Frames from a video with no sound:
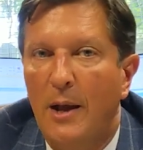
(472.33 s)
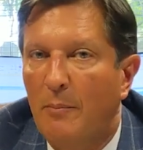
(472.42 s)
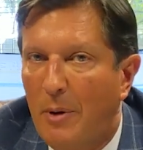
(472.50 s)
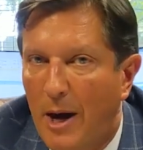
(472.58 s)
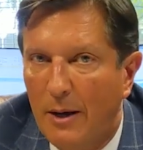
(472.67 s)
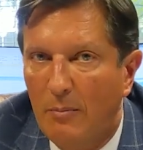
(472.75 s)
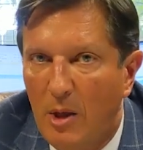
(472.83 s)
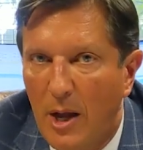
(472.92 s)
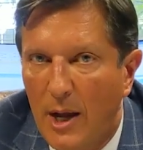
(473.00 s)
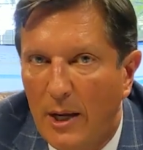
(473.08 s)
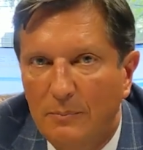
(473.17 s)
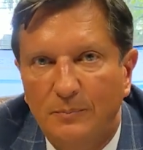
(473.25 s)
Bottom
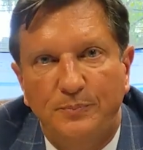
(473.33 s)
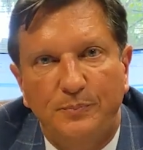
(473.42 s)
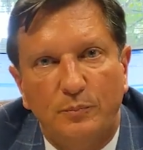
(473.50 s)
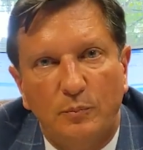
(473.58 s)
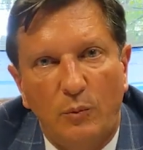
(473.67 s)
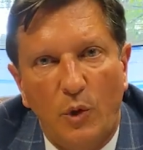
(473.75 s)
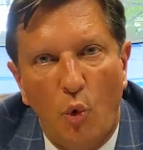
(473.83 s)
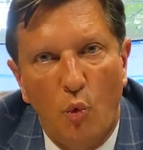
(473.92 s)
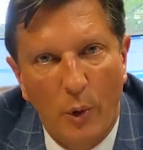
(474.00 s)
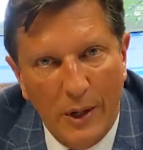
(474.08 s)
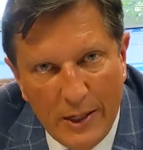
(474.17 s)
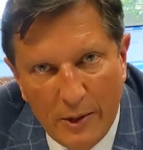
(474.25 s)
line,
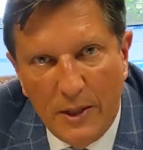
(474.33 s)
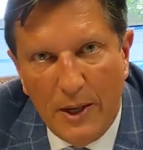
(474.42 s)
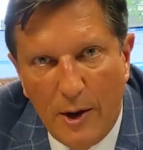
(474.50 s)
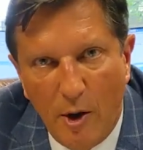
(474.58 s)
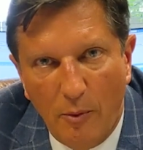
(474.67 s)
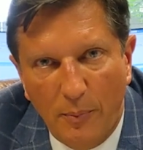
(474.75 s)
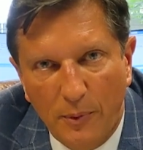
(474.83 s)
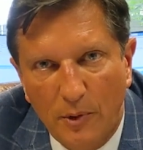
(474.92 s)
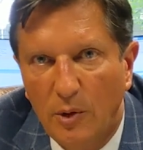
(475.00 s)
we're here to help.